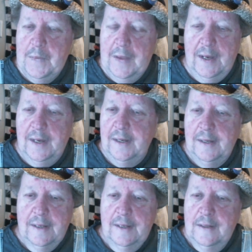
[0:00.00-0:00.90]

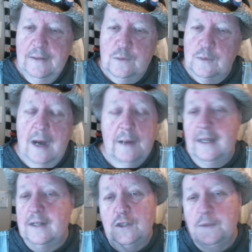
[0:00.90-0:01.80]
So I'll
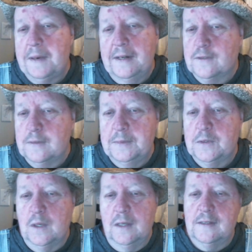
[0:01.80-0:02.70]
get 2 pairs of swimming
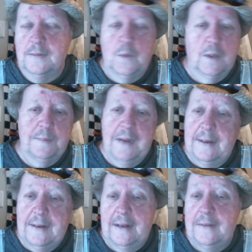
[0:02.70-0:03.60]
trunks, and one of
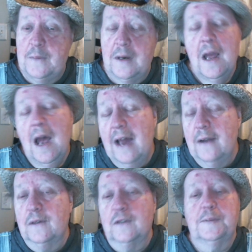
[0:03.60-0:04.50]
mine I wear. I
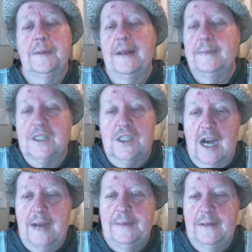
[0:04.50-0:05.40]
don't spend that much
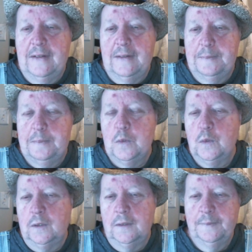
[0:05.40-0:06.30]
time in the
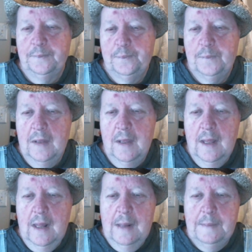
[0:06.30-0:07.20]
pool,
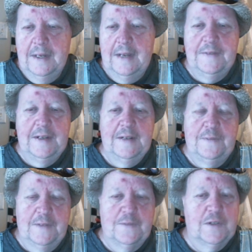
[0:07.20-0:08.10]
but even if
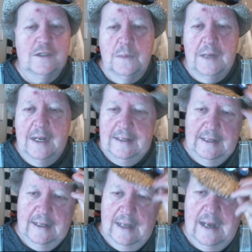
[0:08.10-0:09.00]
the first one I did
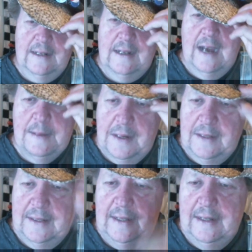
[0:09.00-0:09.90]
a lot of time on
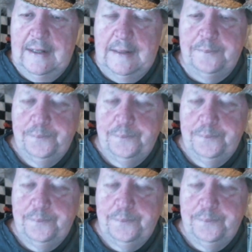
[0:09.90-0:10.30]
the